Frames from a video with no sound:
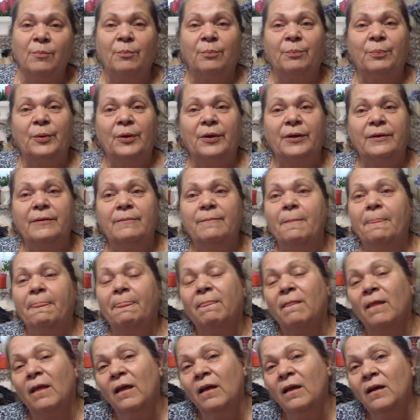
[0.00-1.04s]
But
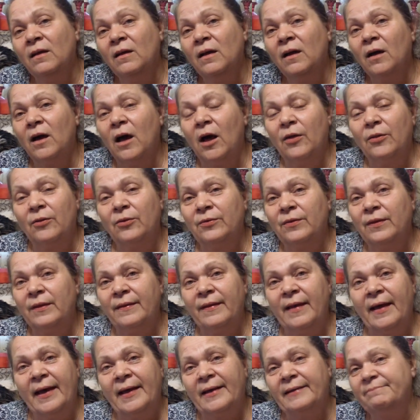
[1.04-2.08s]
other than
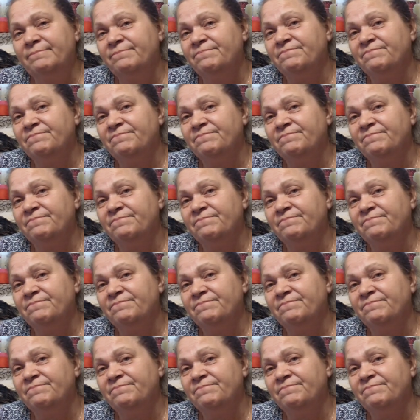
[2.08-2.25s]
that,